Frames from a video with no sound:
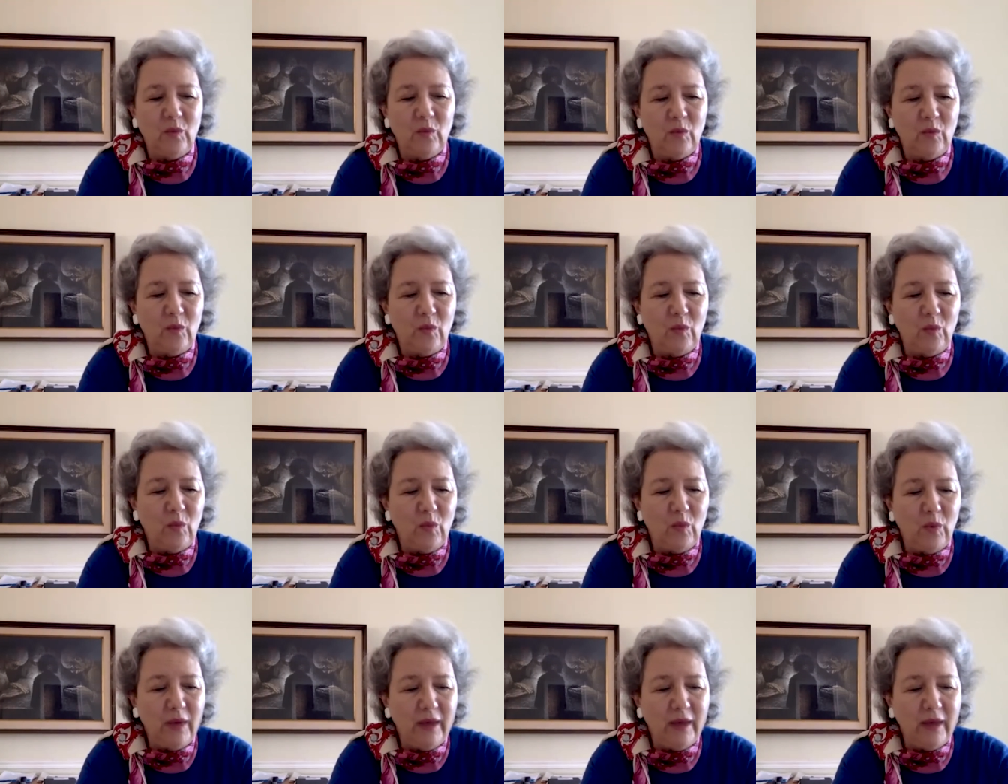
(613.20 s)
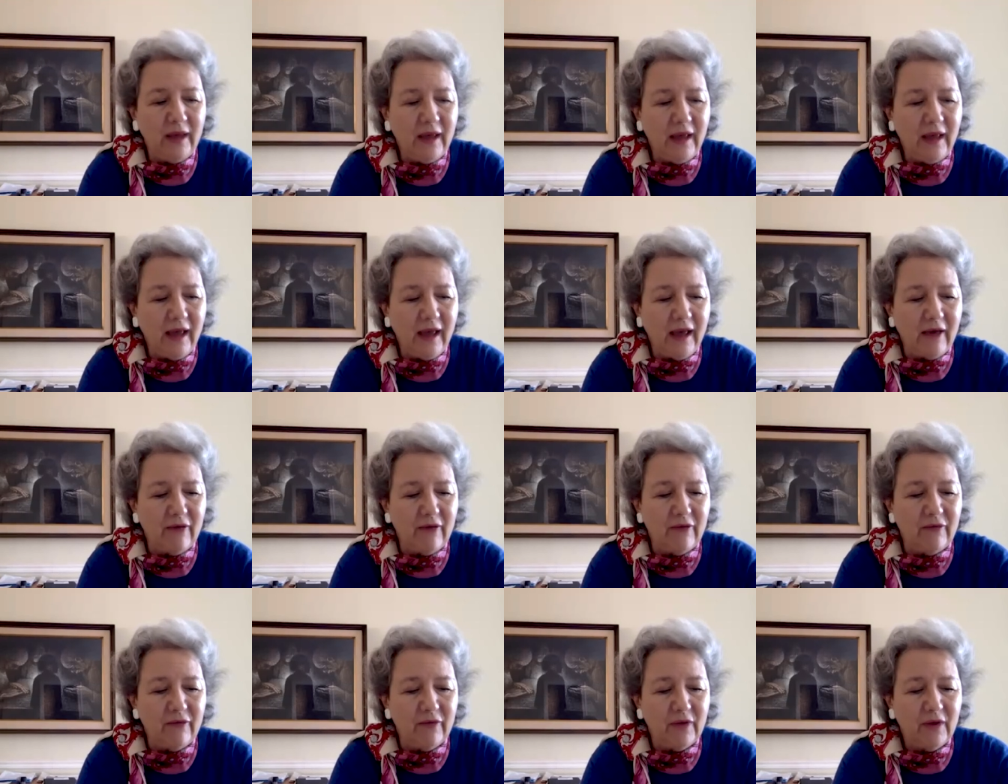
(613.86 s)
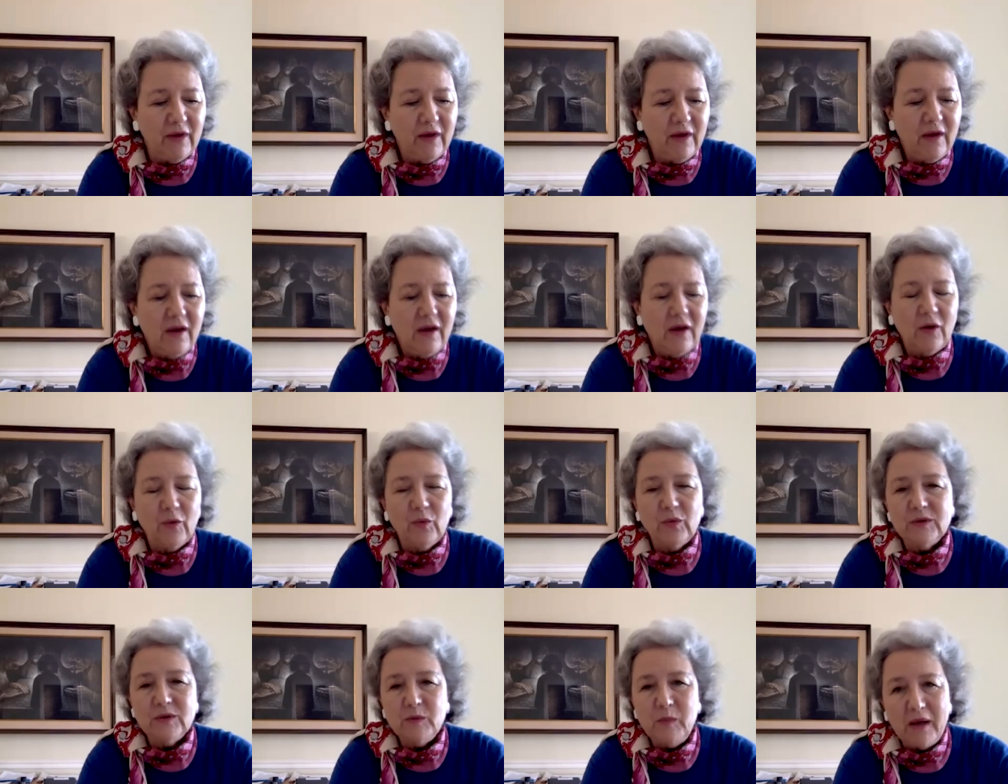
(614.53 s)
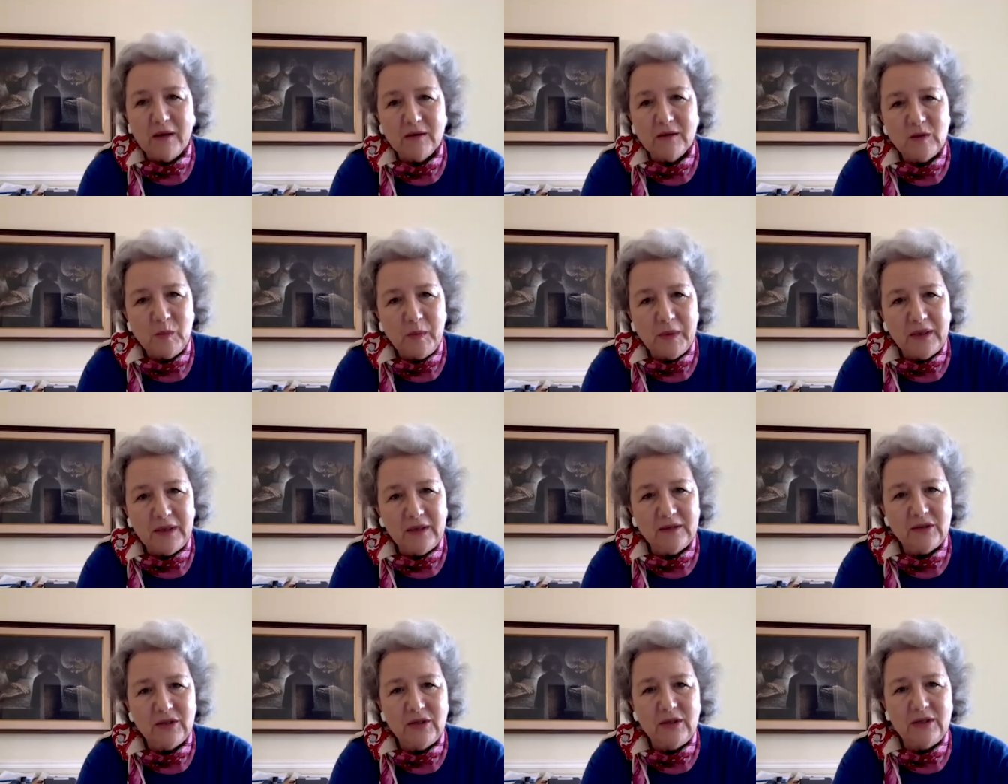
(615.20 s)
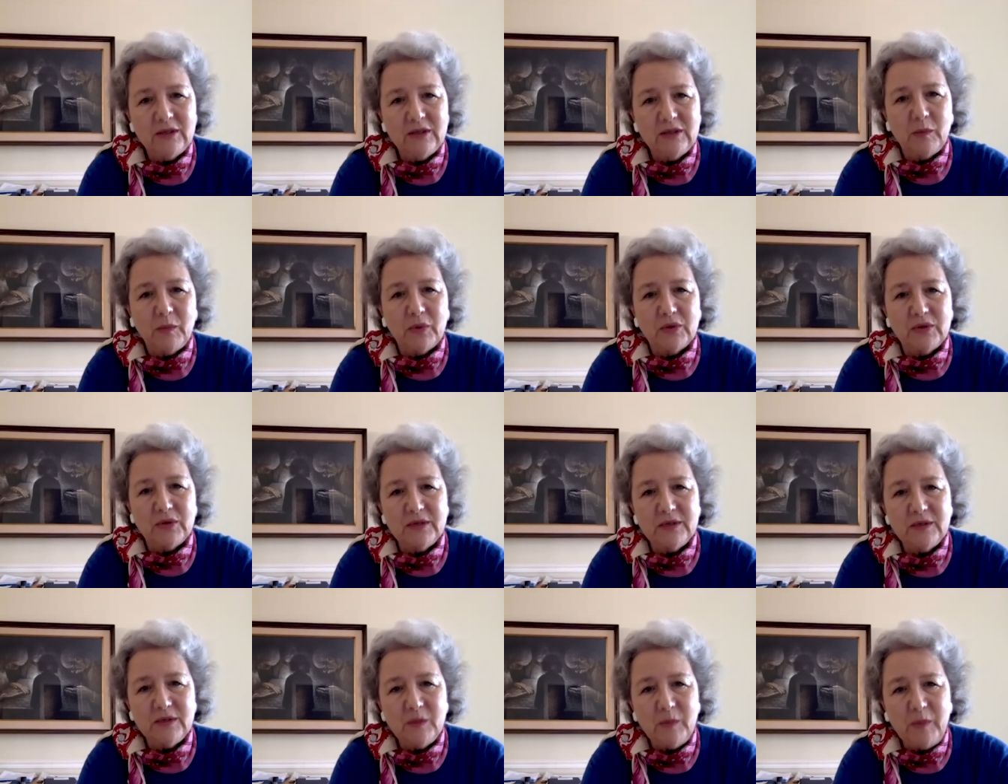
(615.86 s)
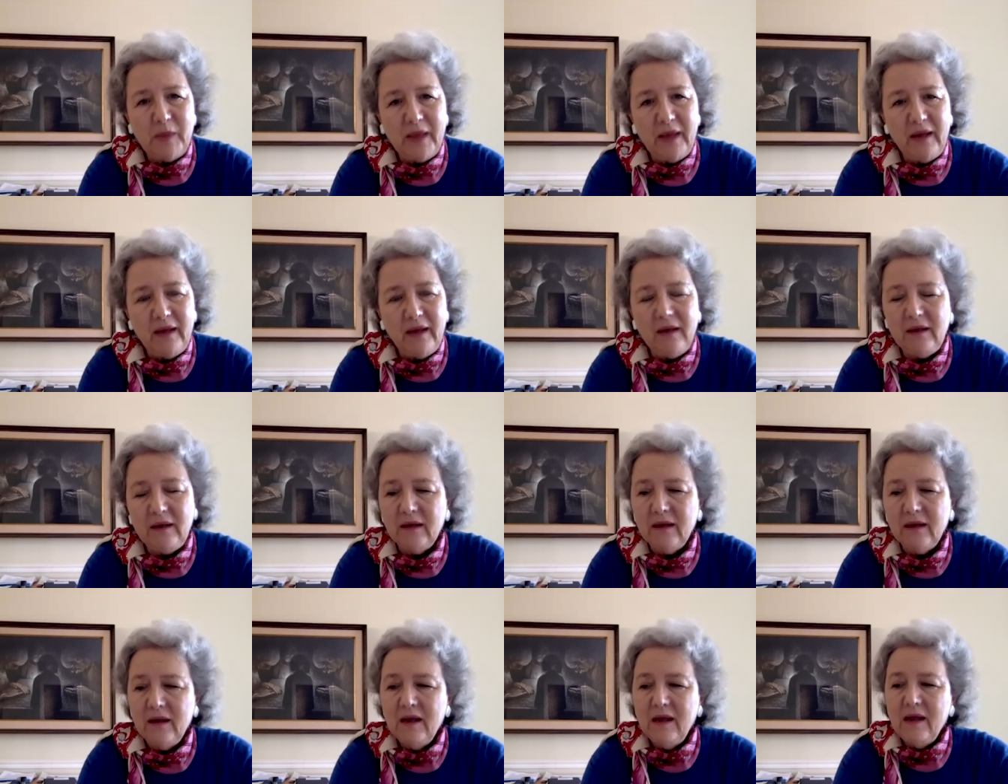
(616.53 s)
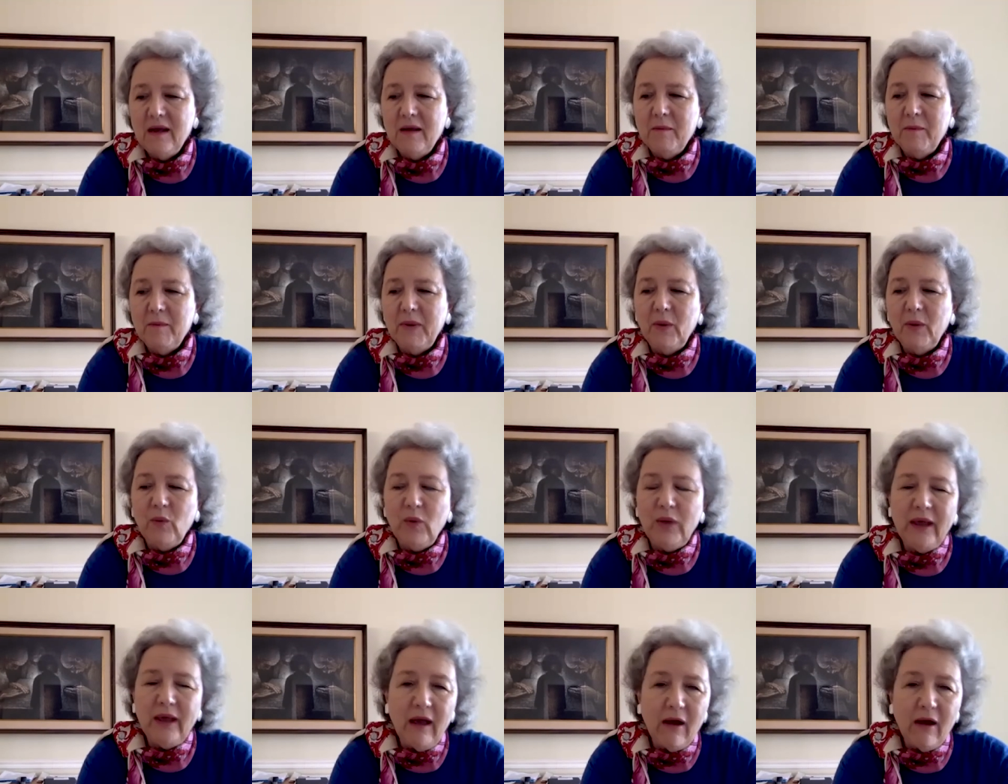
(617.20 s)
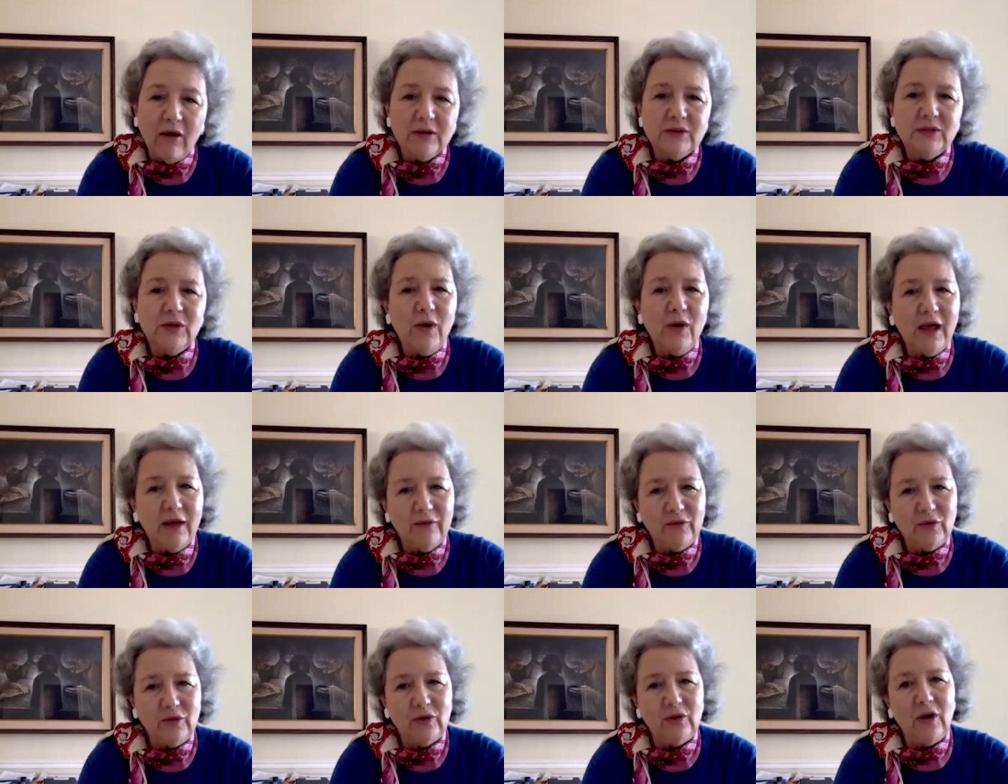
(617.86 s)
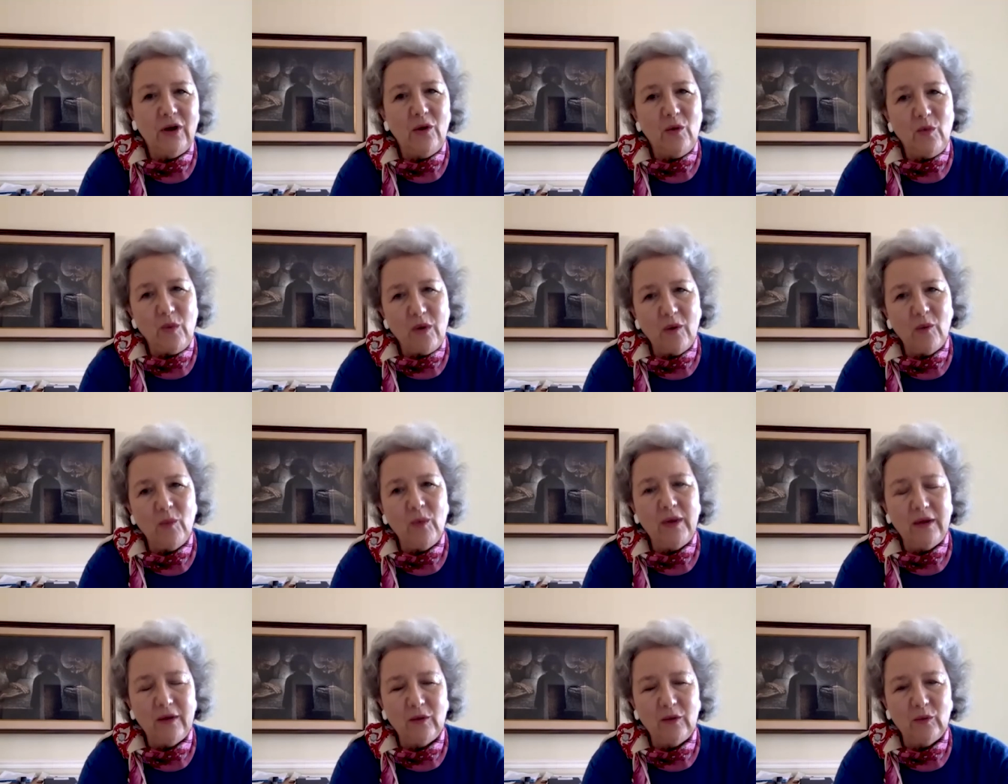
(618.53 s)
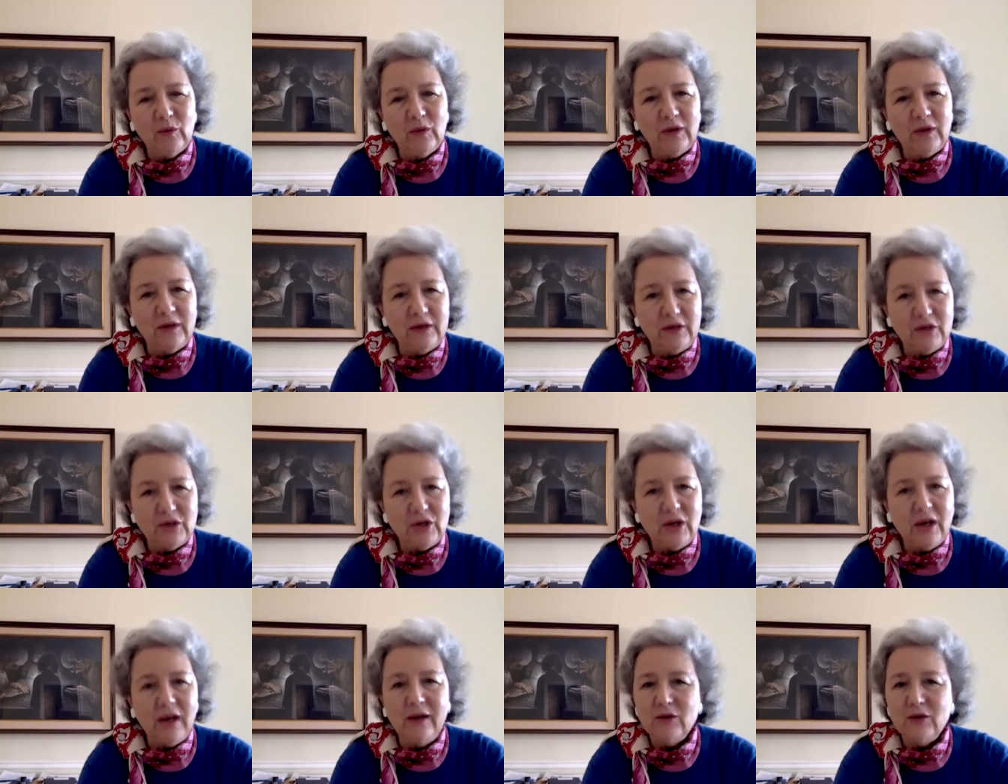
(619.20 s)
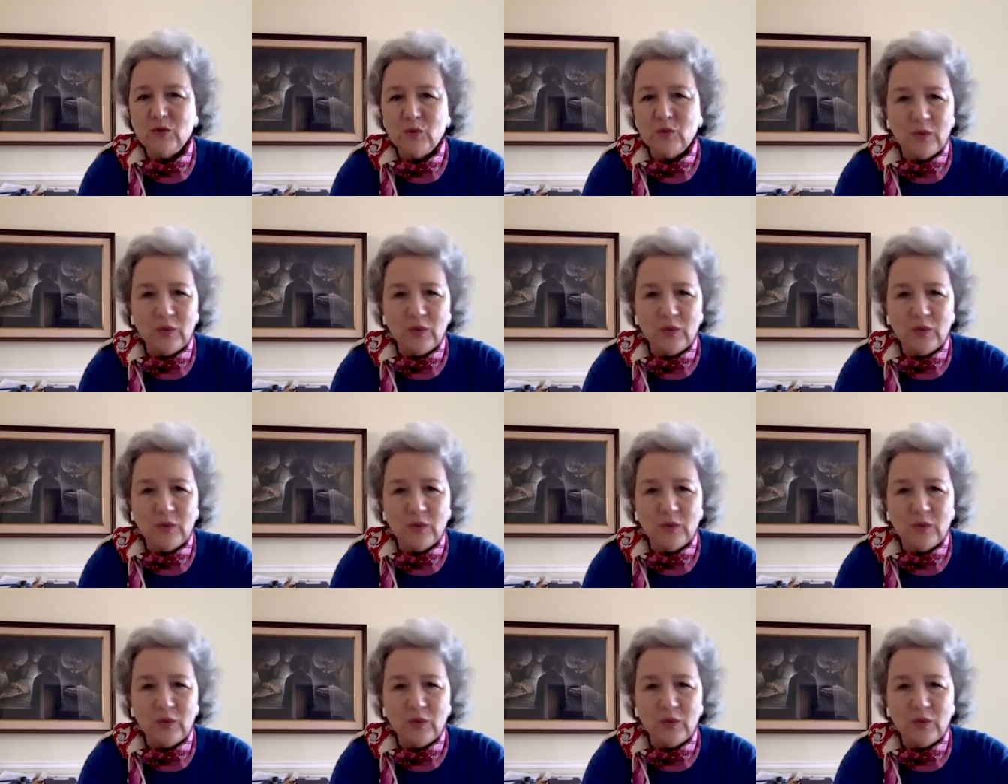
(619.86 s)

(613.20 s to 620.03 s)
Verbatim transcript: we have a responsibility to participate, but we also have to know what we can really change.